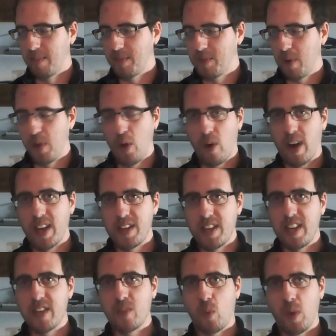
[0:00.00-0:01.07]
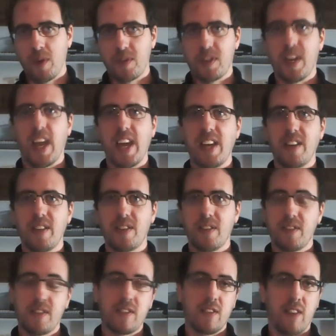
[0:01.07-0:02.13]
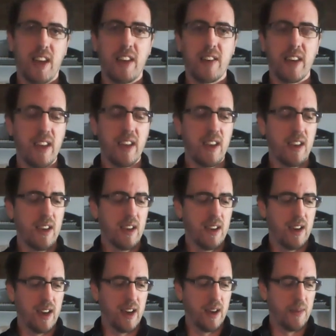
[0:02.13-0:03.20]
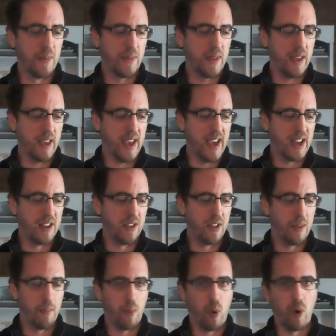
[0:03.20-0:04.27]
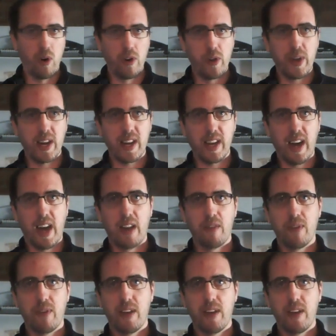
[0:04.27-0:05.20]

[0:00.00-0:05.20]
so your ideas will change slightly. Um, and the more you can kind of